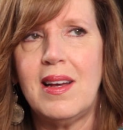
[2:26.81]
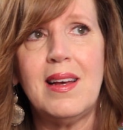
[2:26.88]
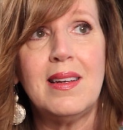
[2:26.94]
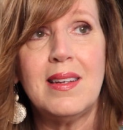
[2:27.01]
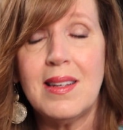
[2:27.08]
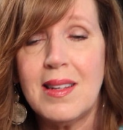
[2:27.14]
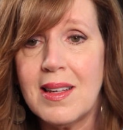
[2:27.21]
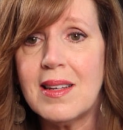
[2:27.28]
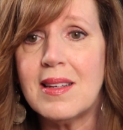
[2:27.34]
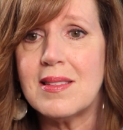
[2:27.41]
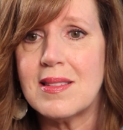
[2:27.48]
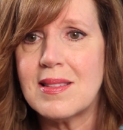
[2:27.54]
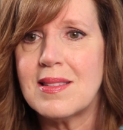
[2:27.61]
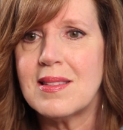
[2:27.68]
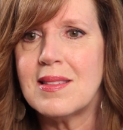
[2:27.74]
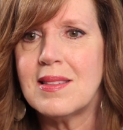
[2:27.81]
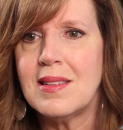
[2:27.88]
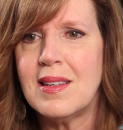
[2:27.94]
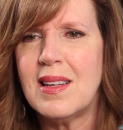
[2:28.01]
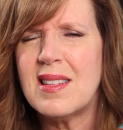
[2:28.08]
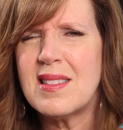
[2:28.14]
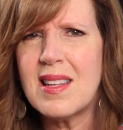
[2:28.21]
And it is.
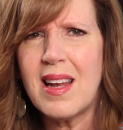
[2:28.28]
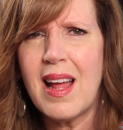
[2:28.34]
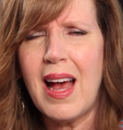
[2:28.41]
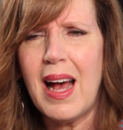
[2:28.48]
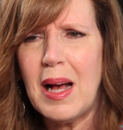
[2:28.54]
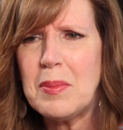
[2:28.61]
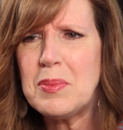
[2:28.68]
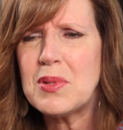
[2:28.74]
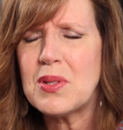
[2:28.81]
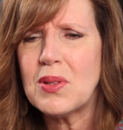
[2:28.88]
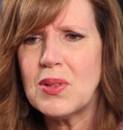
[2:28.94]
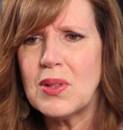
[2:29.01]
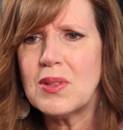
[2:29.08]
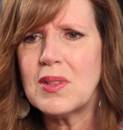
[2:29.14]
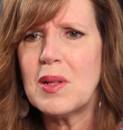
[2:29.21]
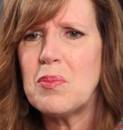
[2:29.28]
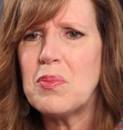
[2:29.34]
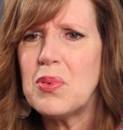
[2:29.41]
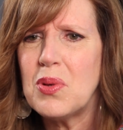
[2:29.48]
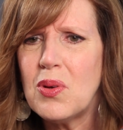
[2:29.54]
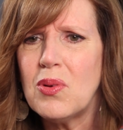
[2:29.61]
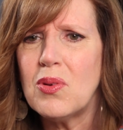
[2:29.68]
It's an absolutely
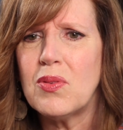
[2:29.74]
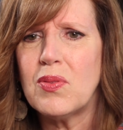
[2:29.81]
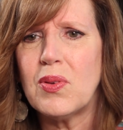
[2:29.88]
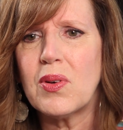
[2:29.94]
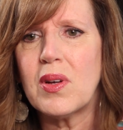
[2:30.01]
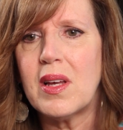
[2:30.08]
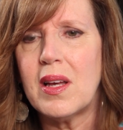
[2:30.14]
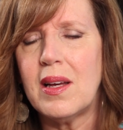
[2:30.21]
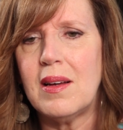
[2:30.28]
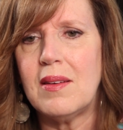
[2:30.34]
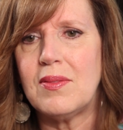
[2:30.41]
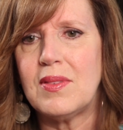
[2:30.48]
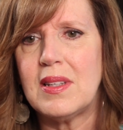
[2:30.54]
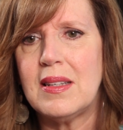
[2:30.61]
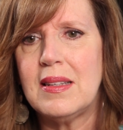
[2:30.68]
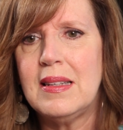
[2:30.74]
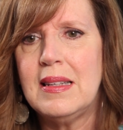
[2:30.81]
beautiful gift.